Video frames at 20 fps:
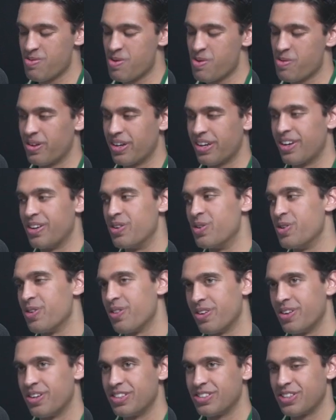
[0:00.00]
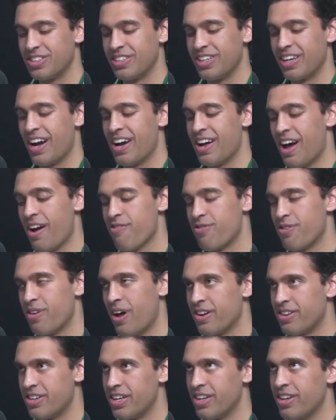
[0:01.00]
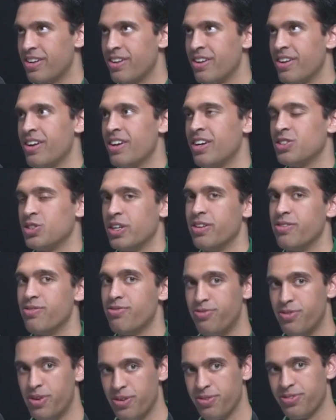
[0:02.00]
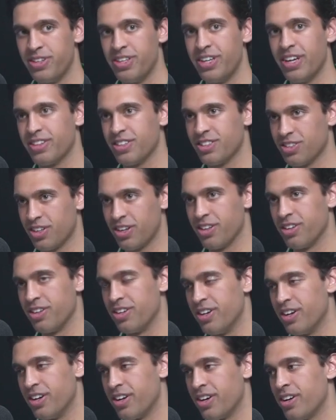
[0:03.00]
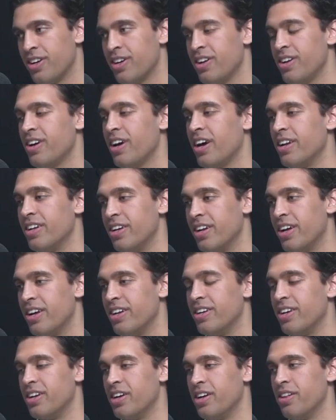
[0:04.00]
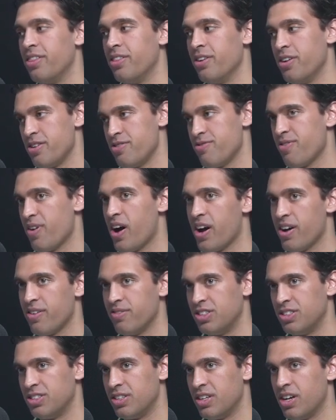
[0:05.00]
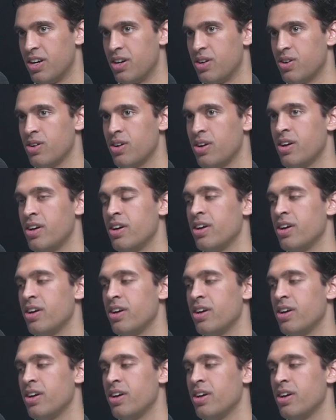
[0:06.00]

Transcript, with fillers: up with like a new theory because like I, I, I, did, I did 50 at the start of the 30, year. Yep. And then I did 35 just now.